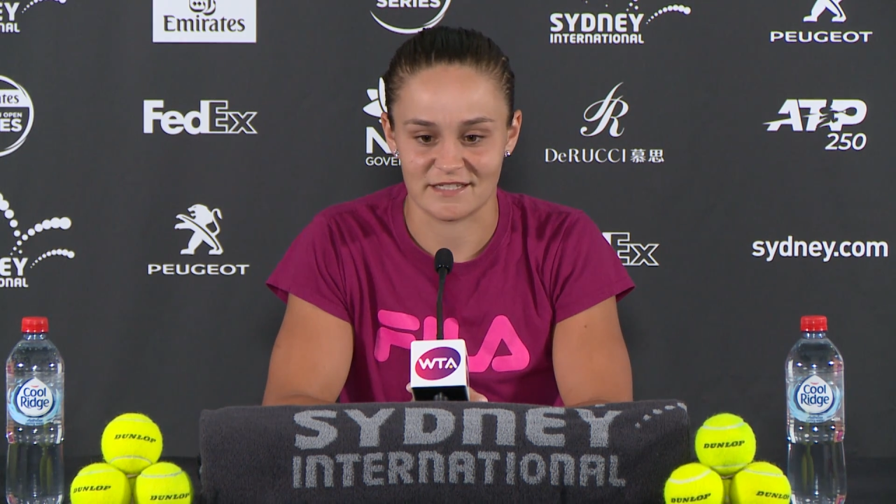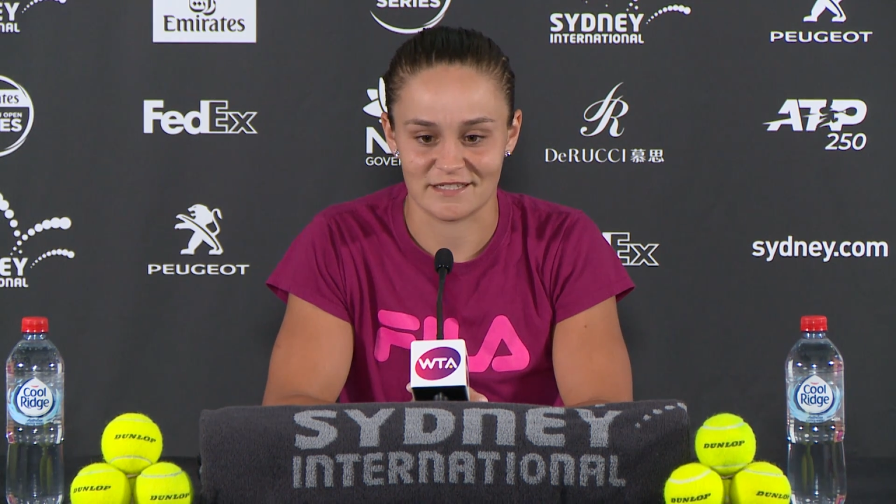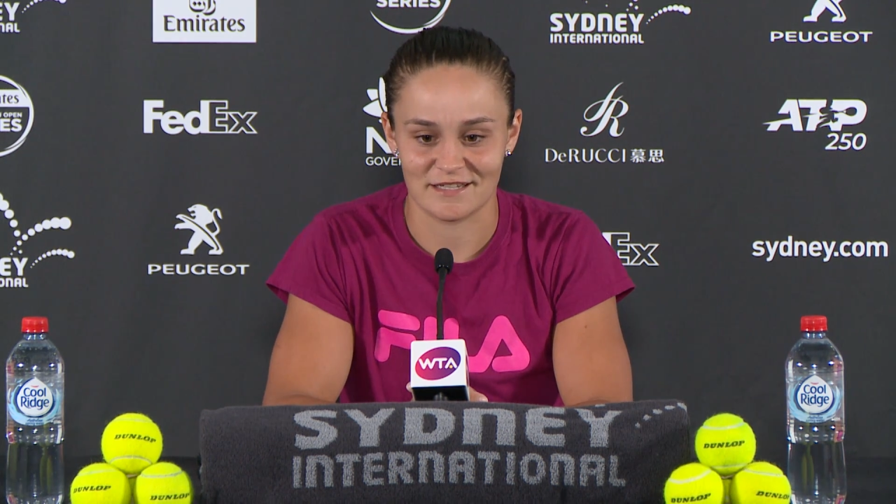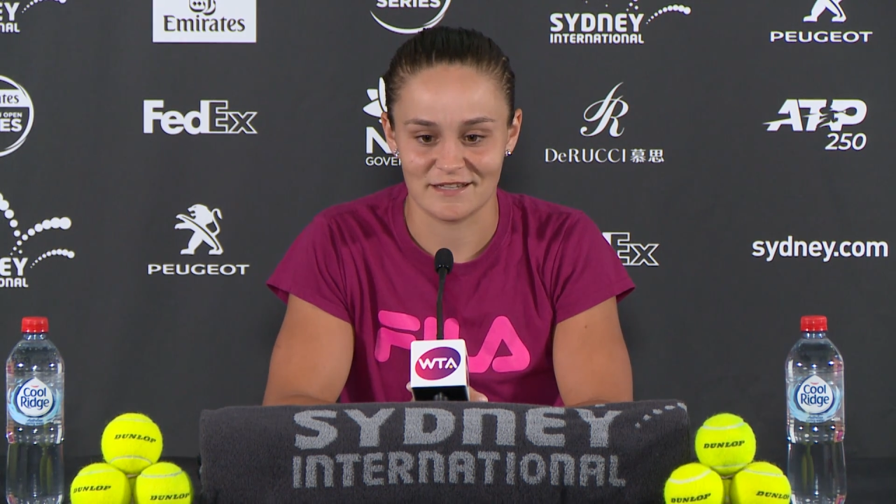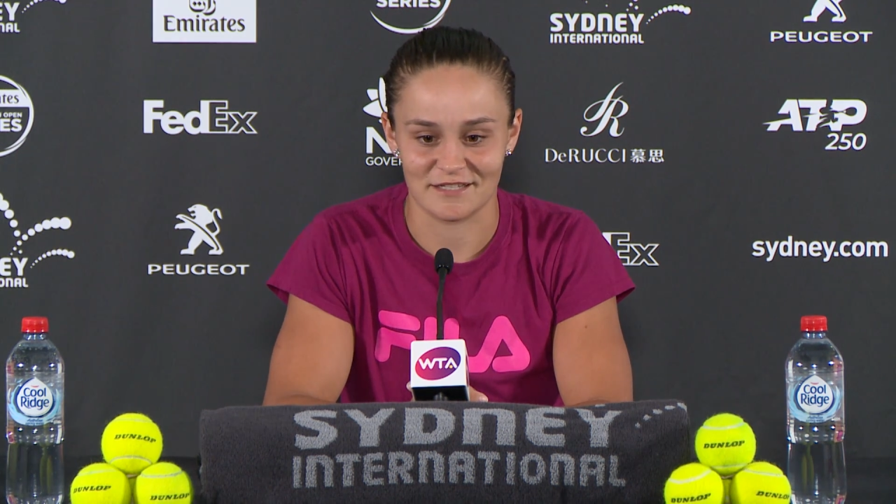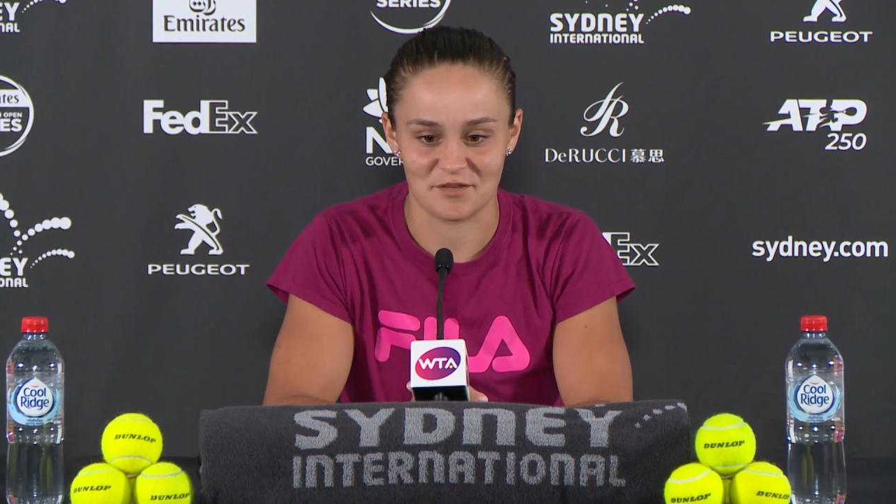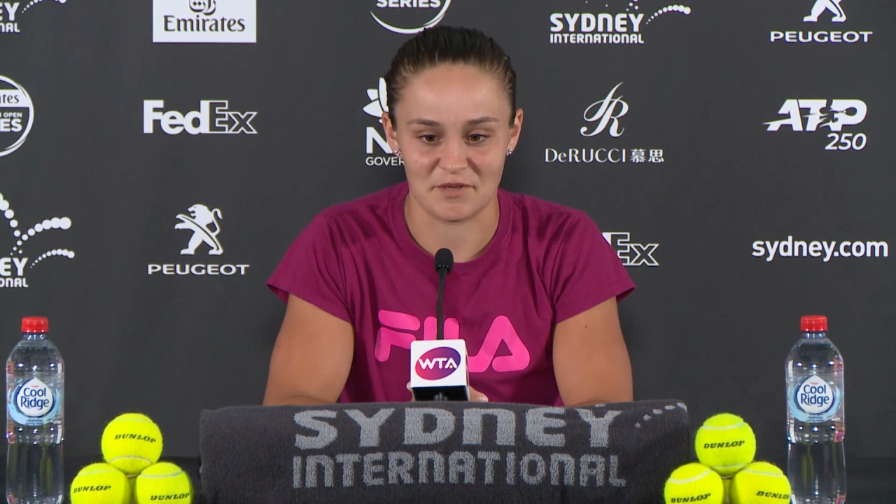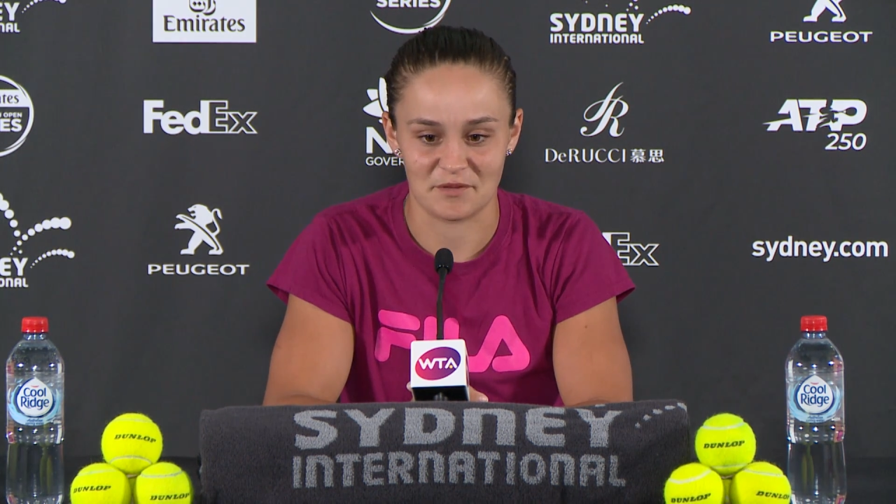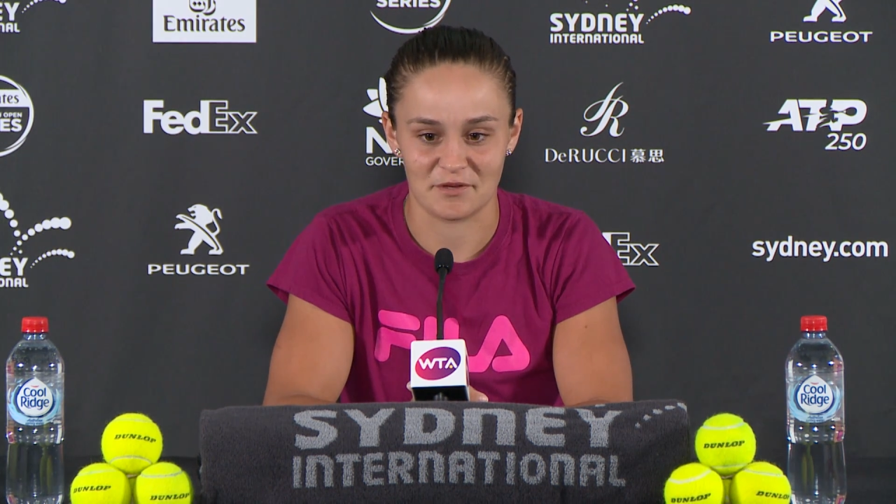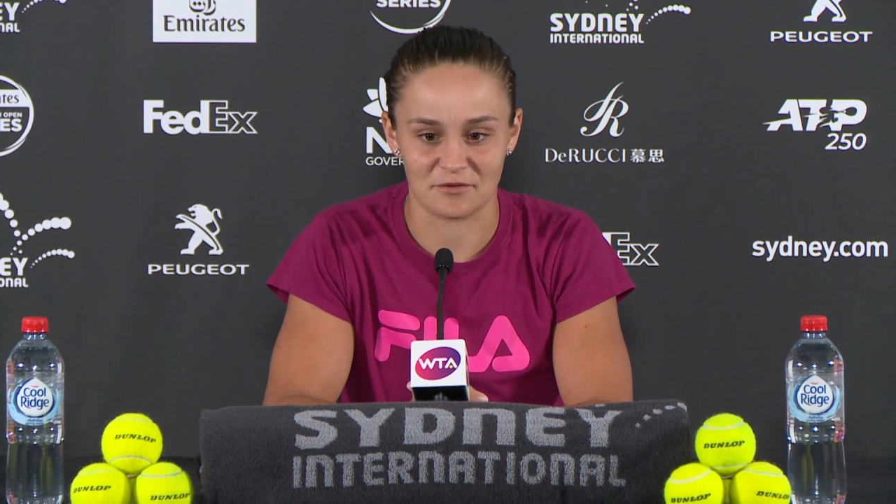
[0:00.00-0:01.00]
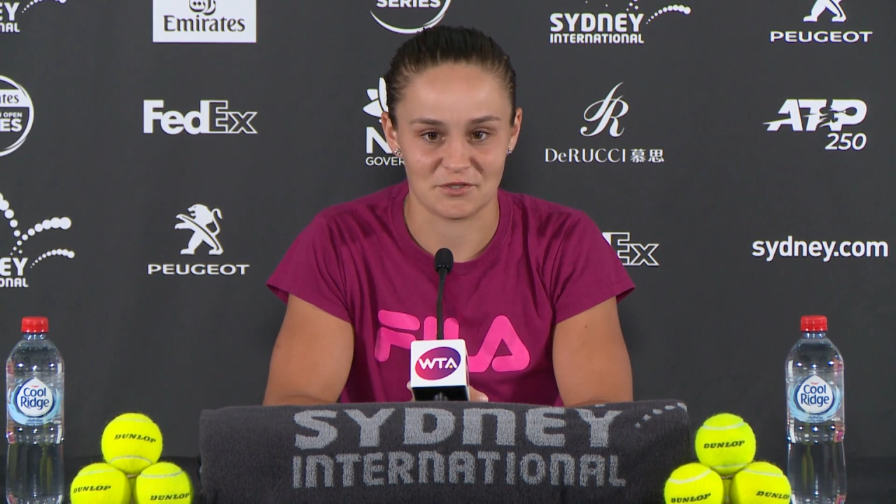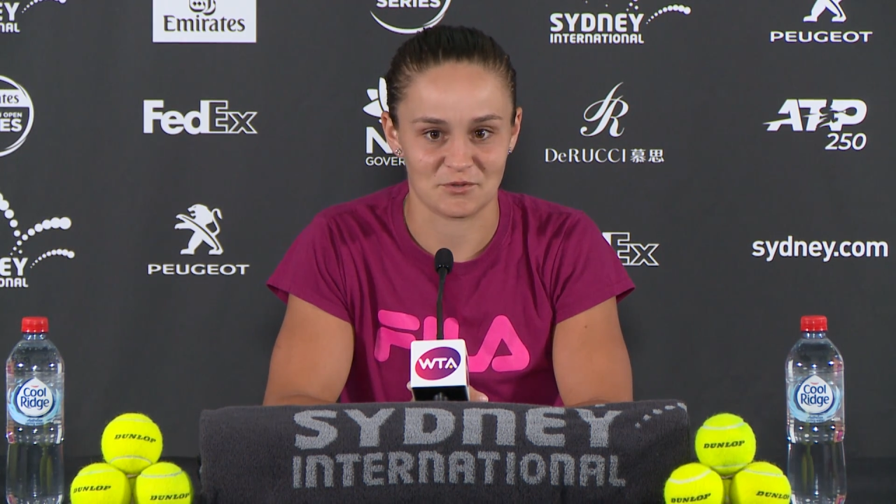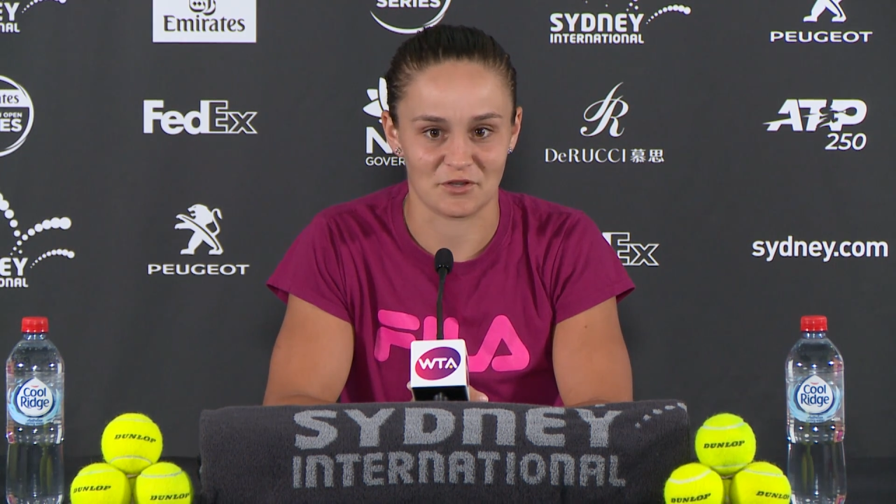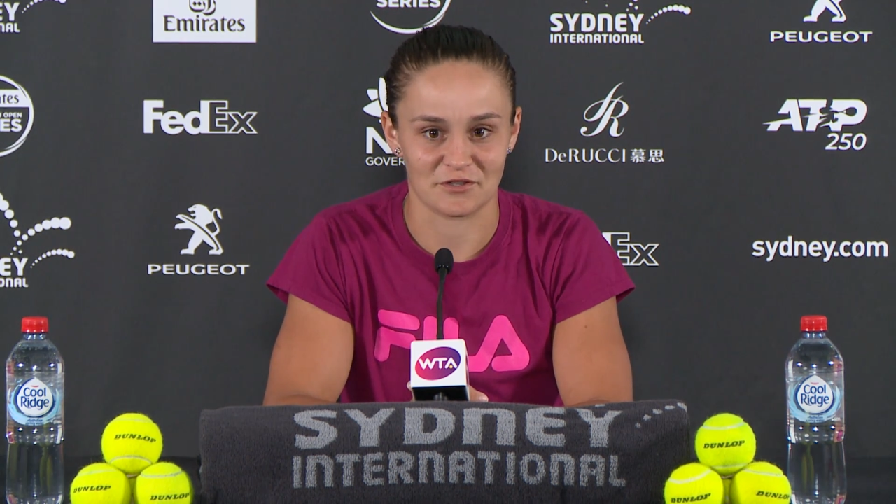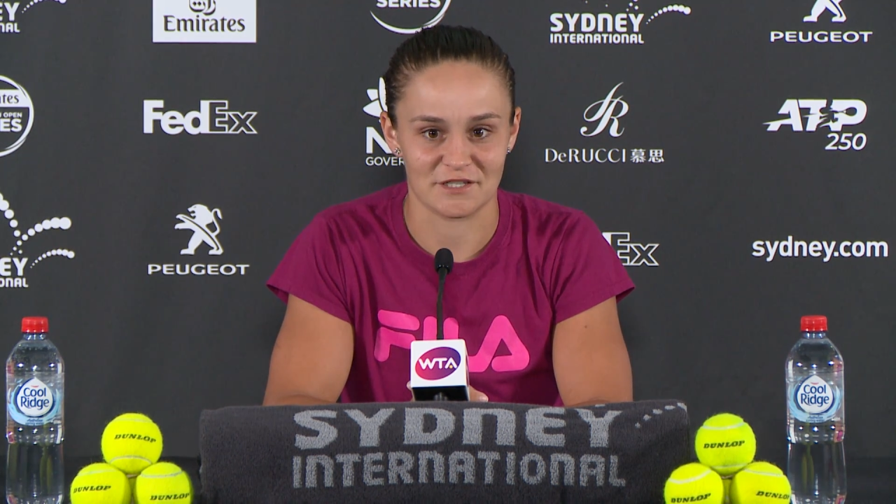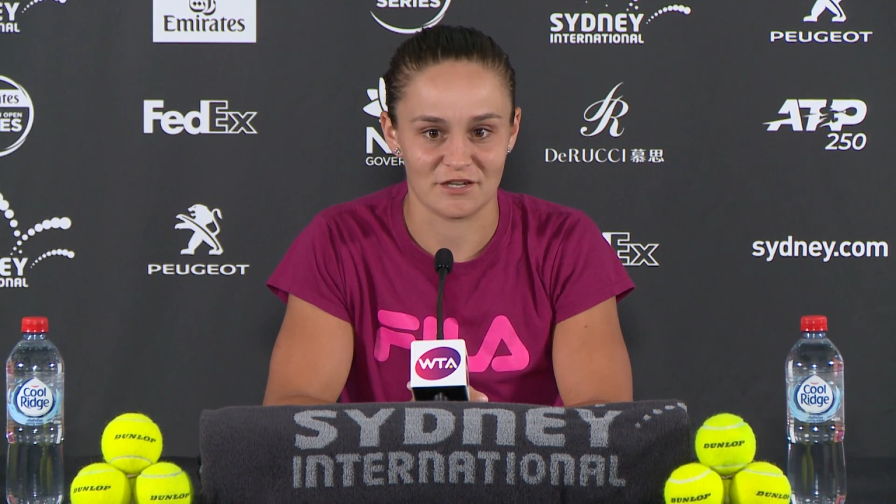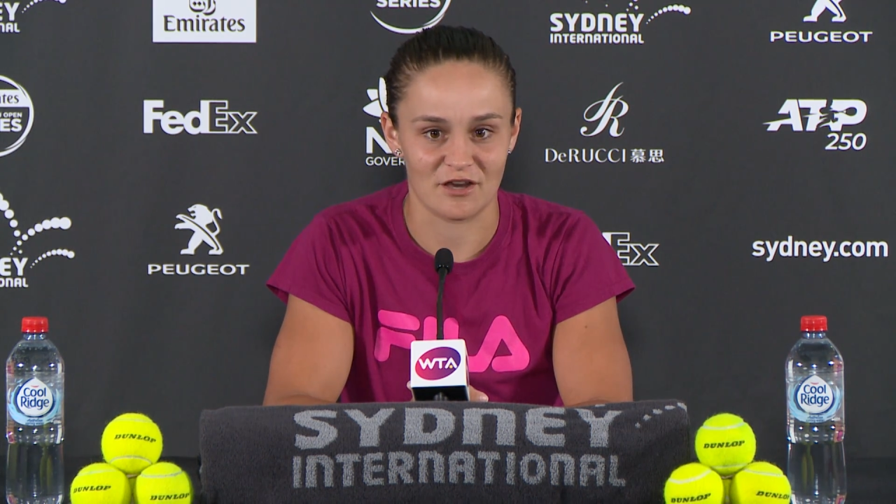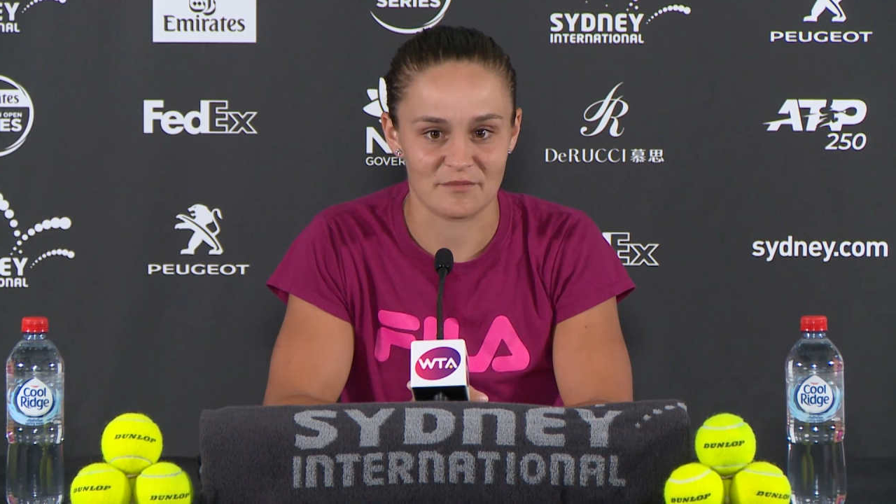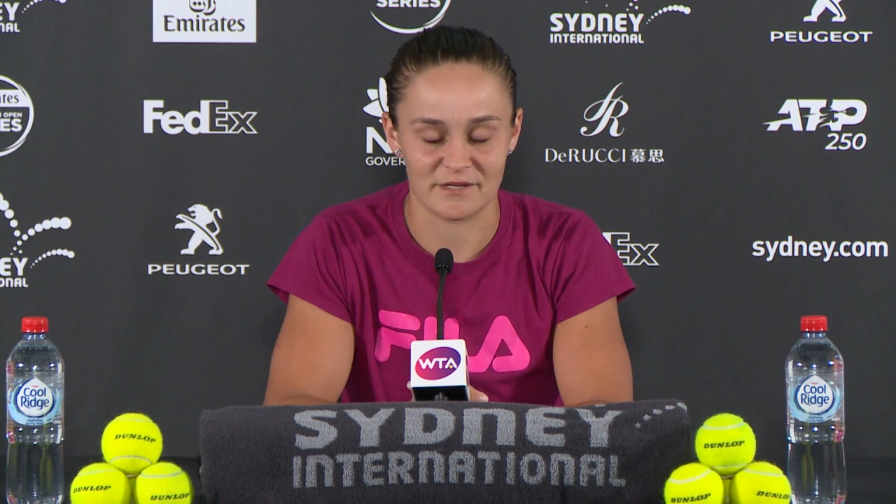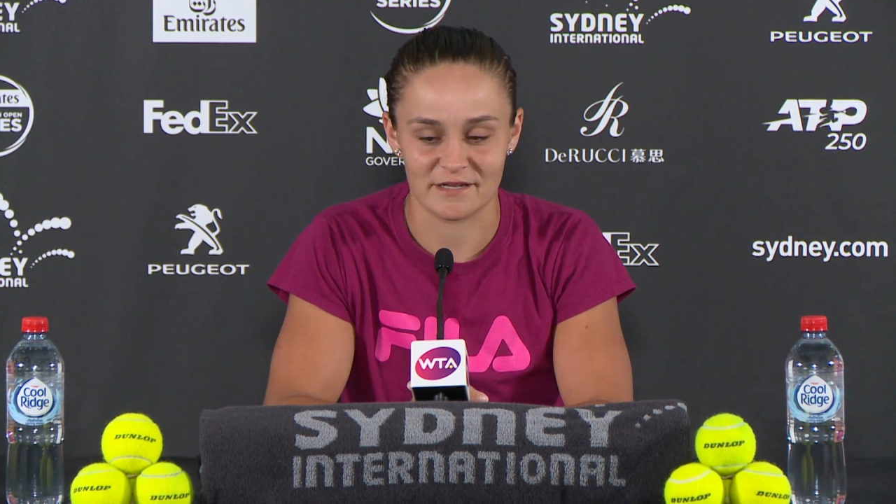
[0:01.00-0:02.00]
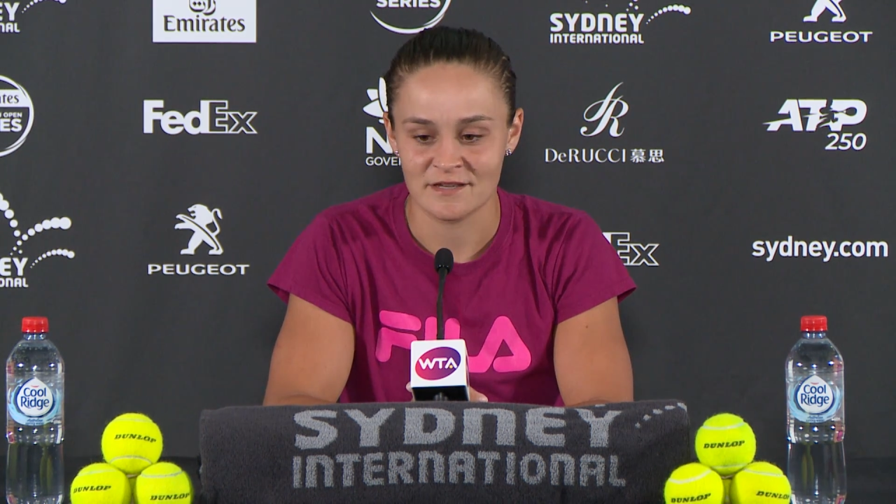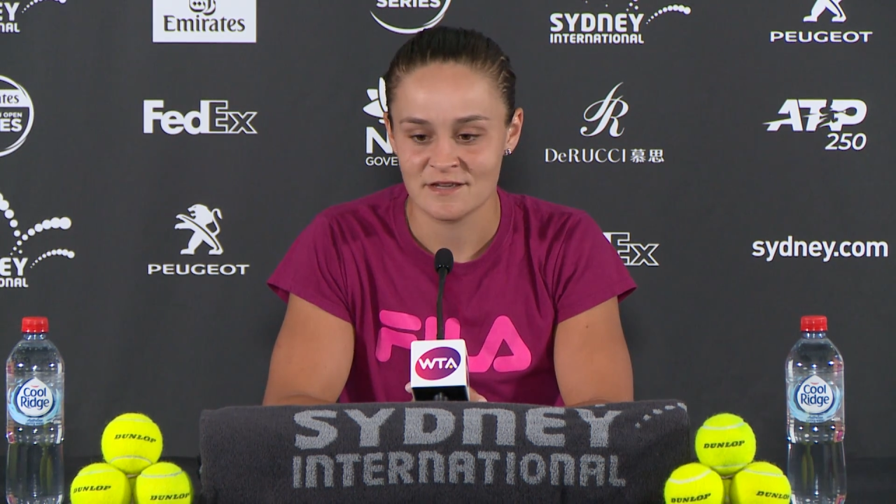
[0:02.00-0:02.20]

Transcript: it's a bitter pill to swallow tonight, but